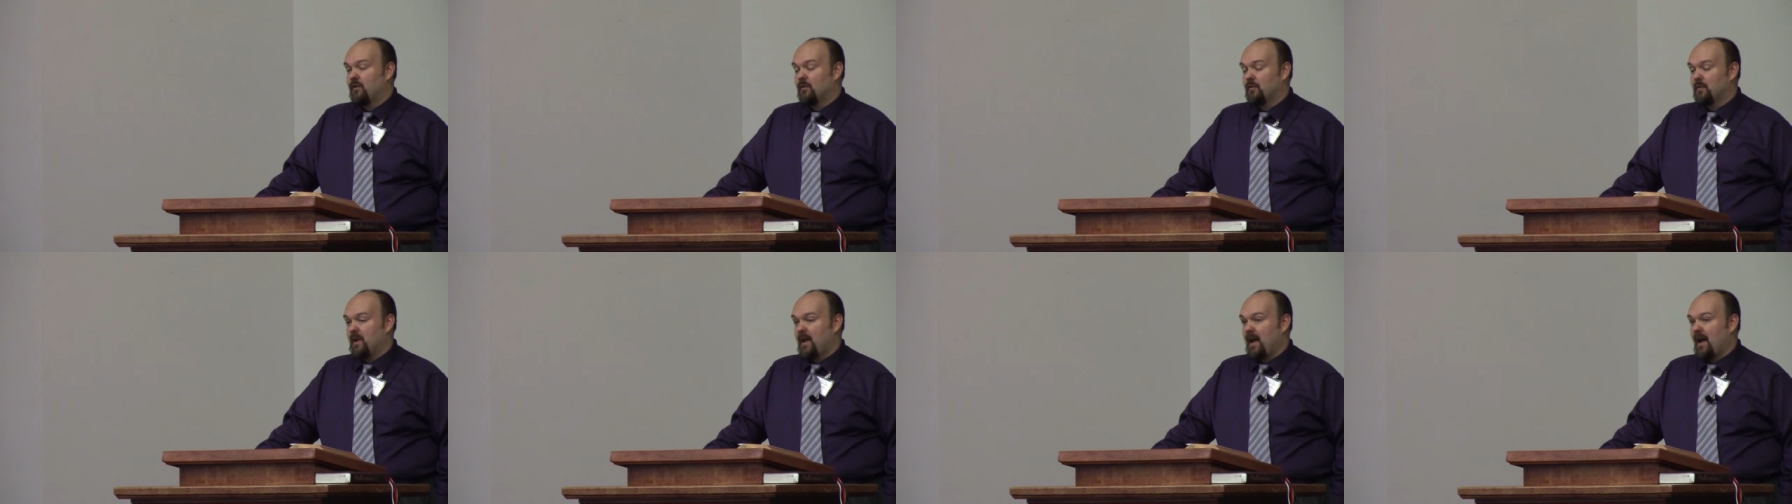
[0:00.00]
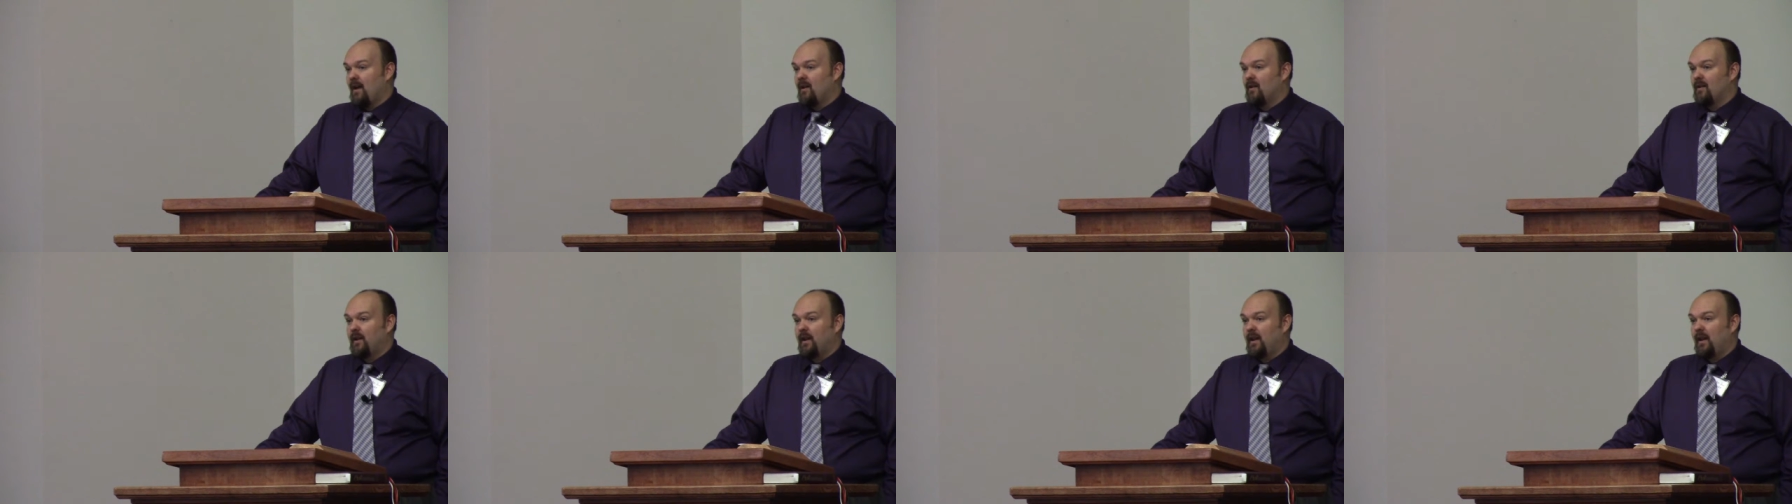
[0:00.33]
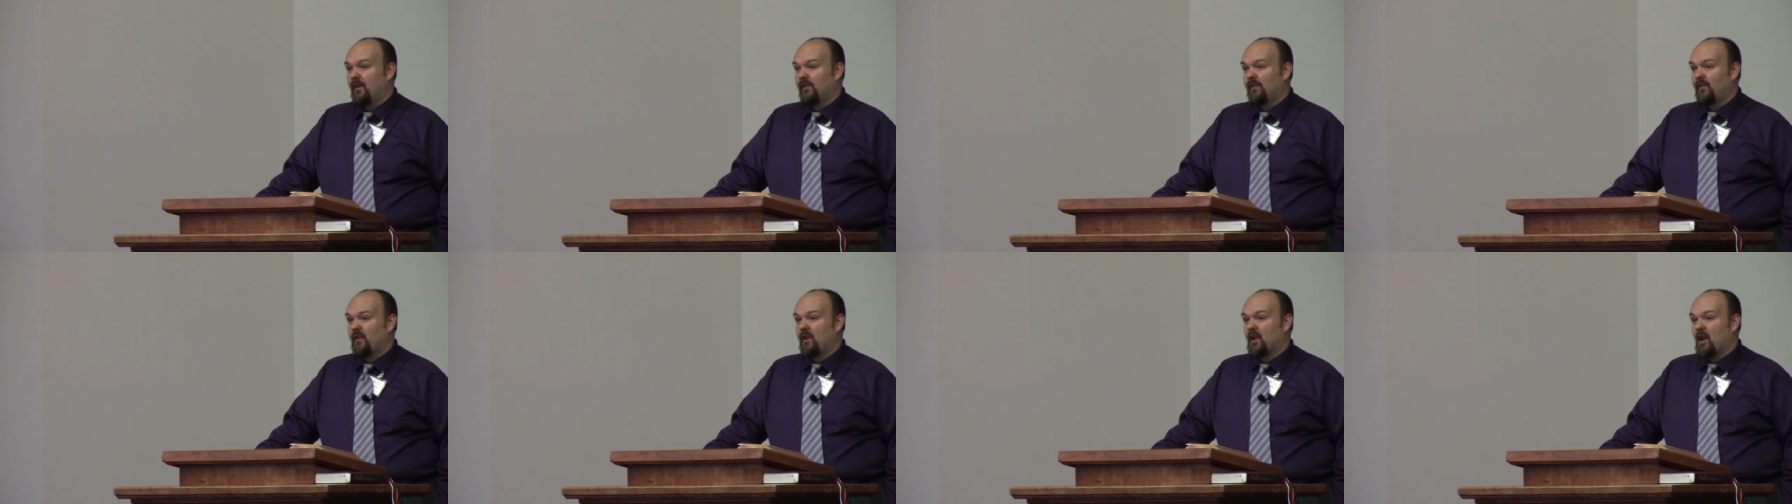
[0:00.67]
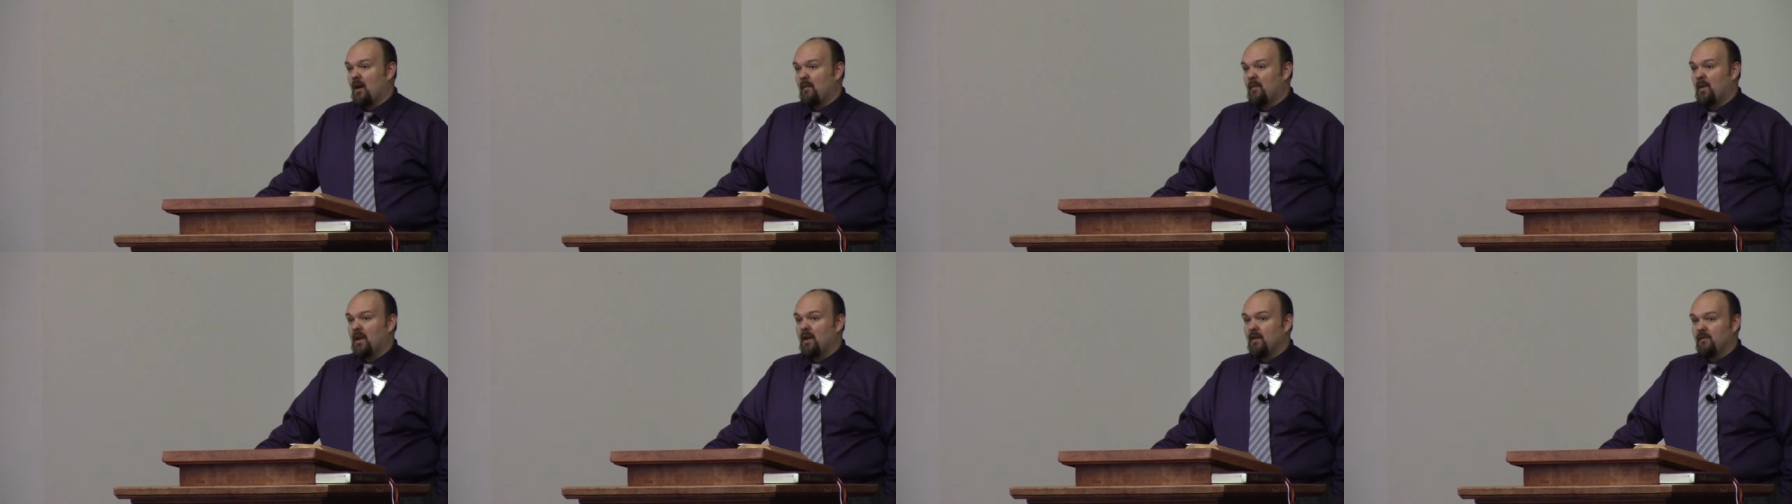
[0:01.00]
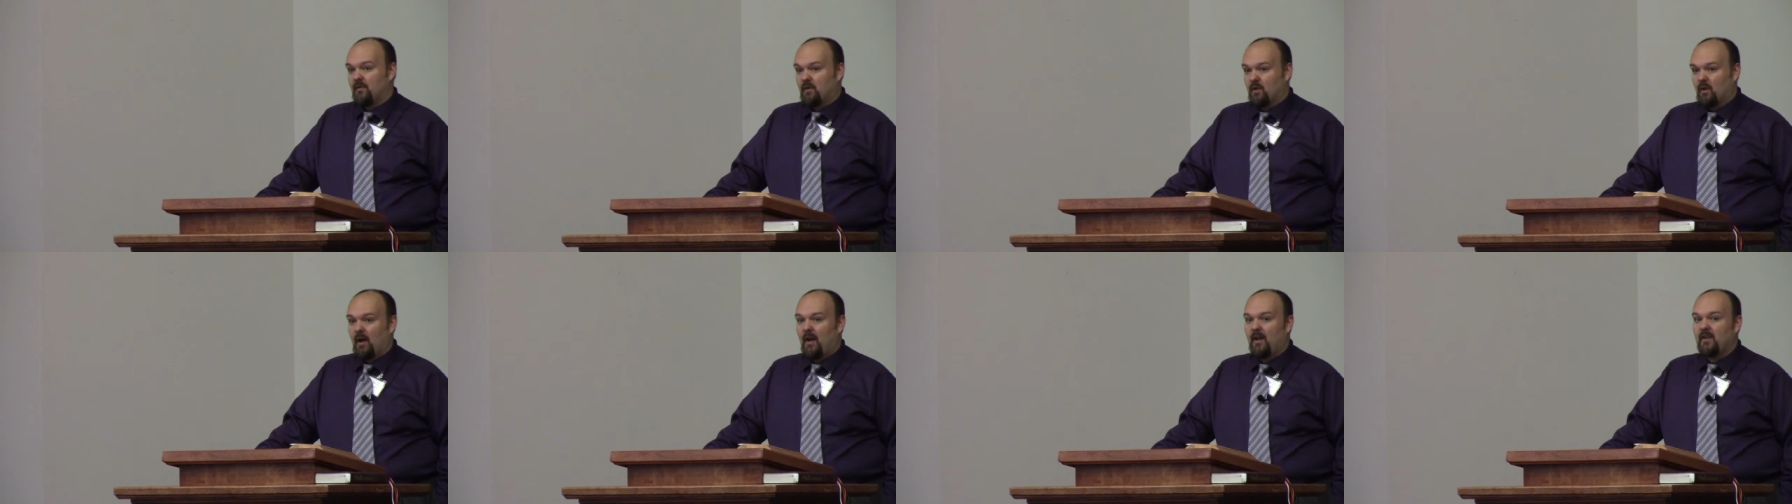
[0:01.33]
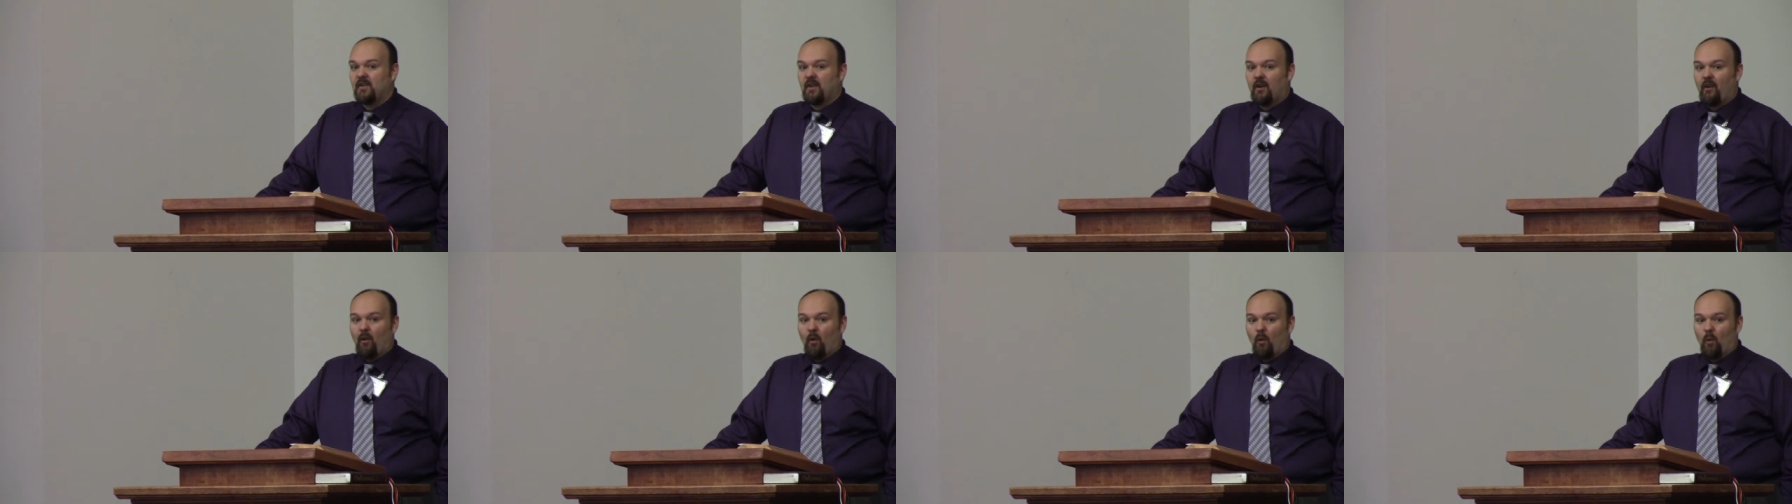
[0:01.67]
The reality is the coming of
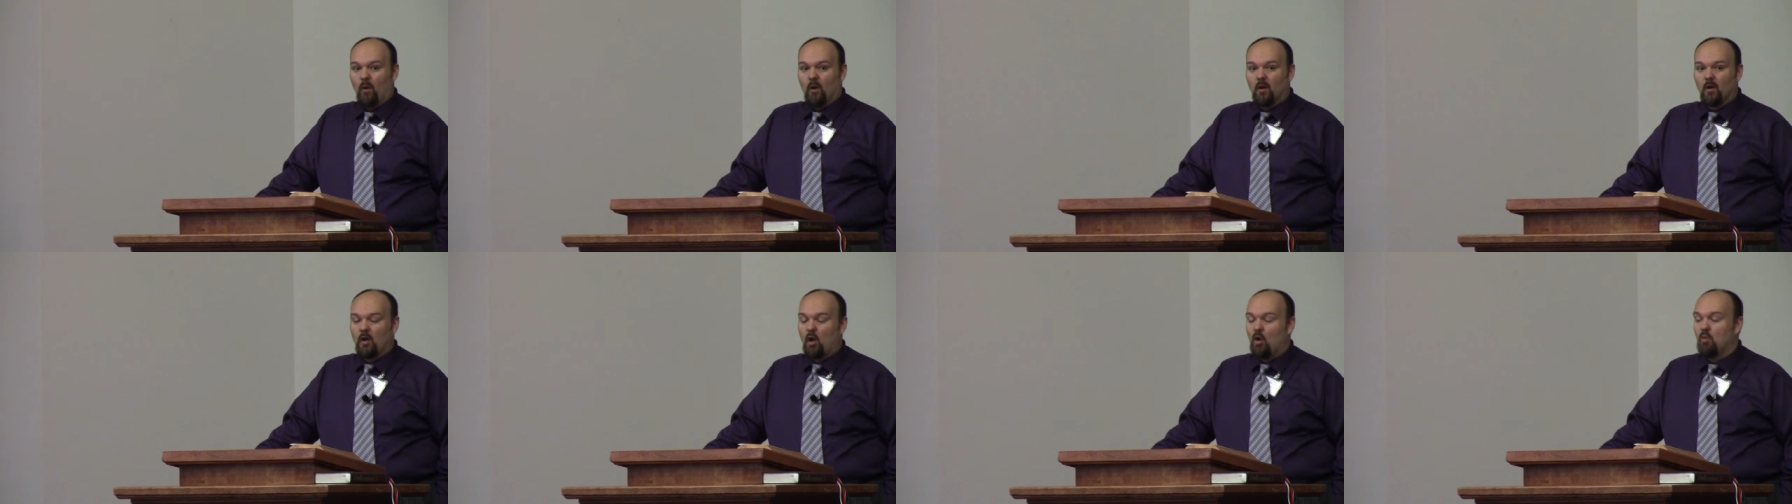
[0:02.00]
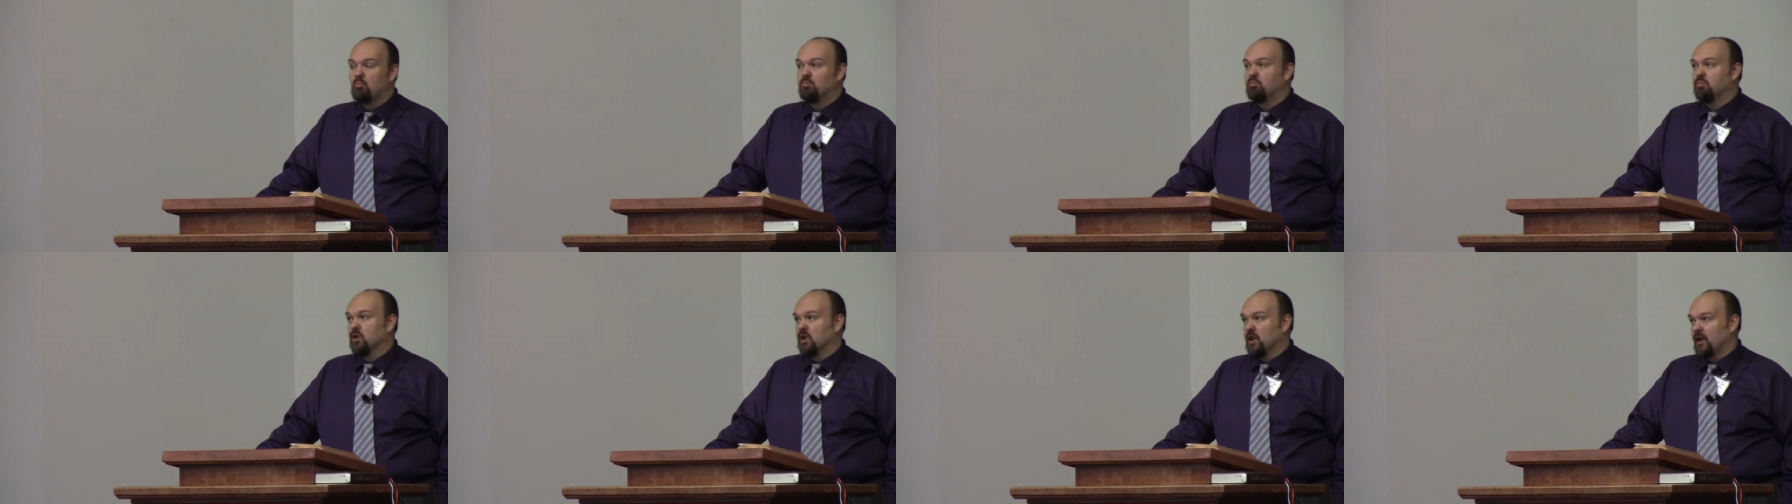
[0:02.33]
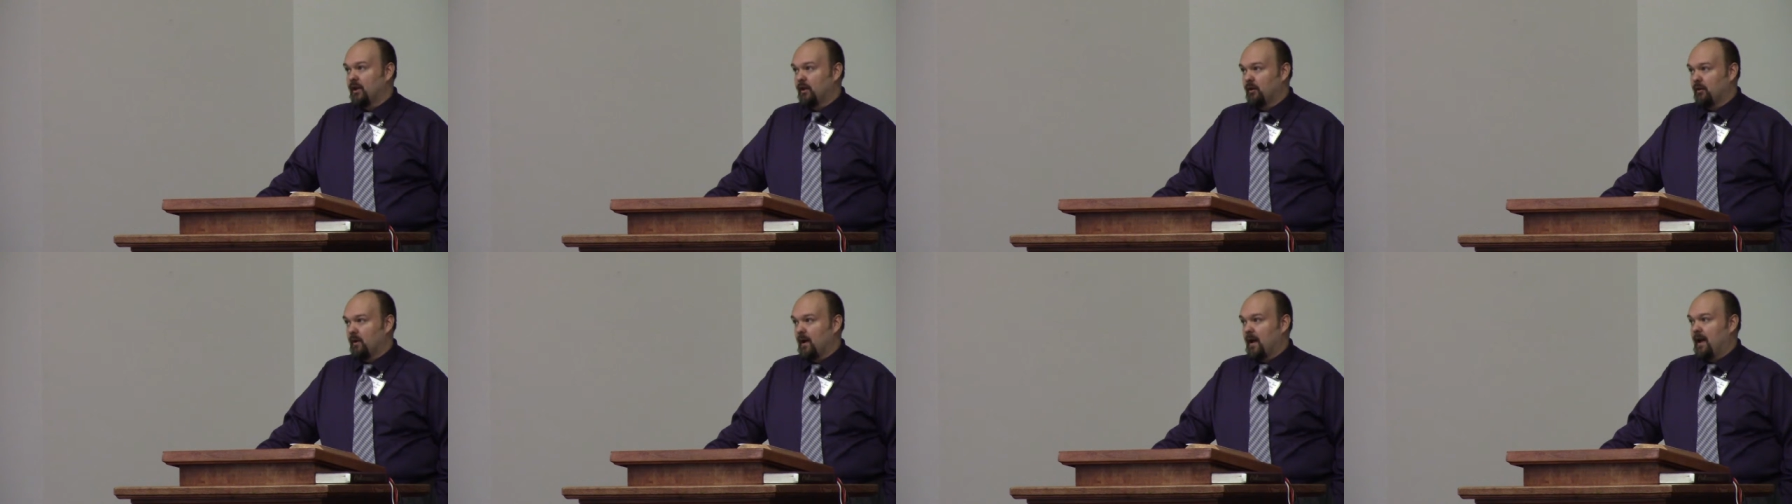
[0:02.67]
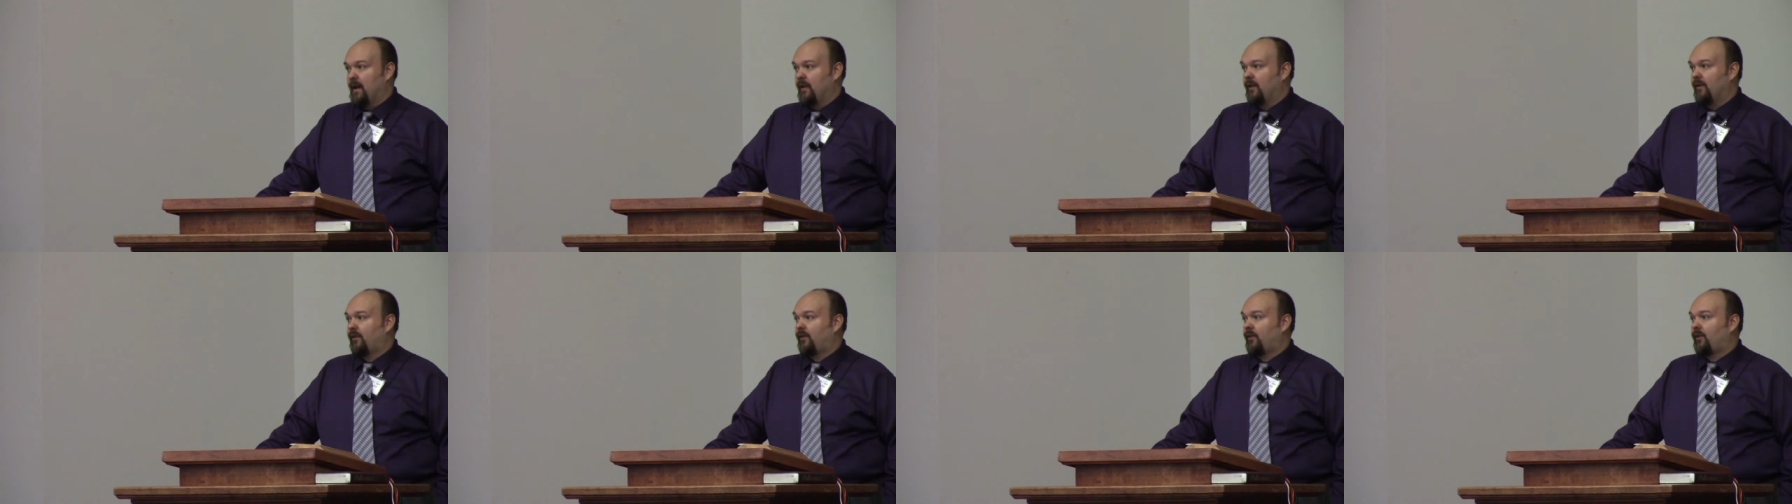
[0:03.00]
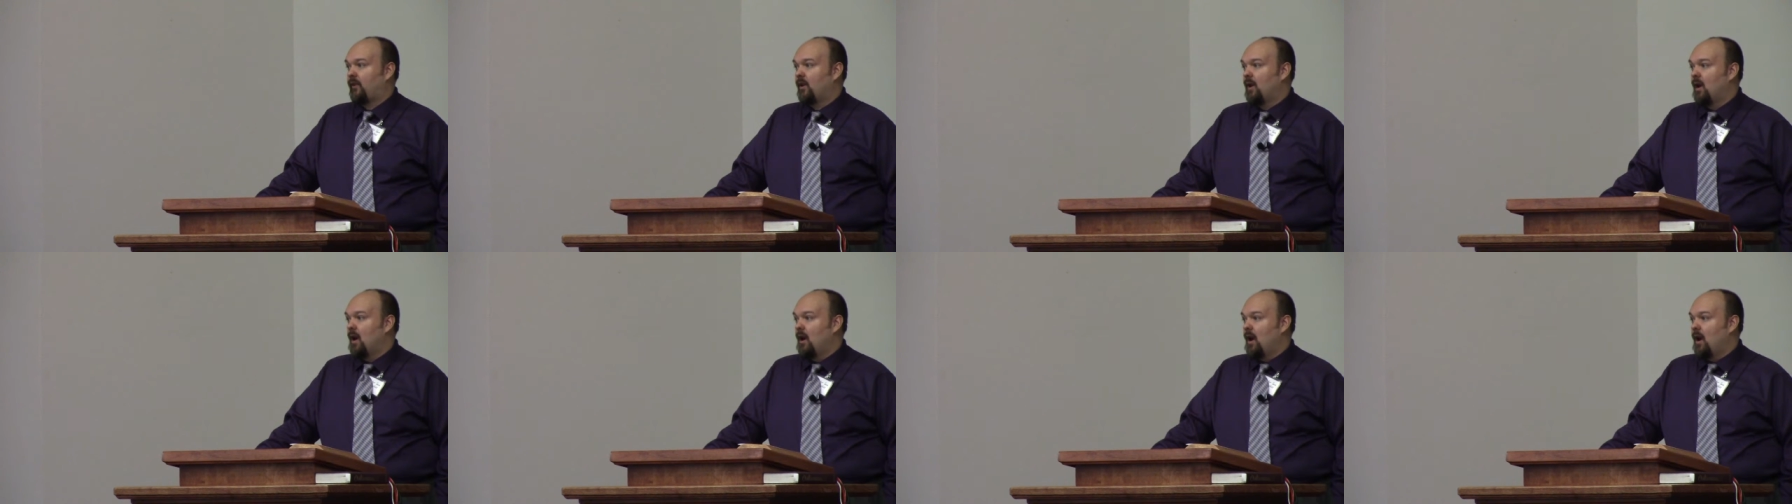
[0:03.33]
Christ into the world obliterates